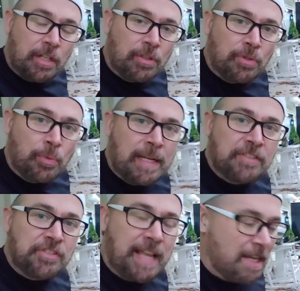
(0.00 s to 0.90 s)
color,
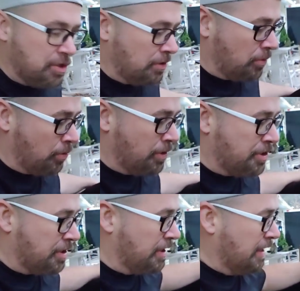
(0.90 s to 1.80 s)
race, national
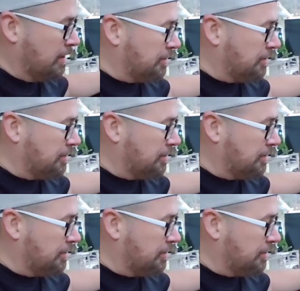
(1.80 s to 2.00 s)
origin,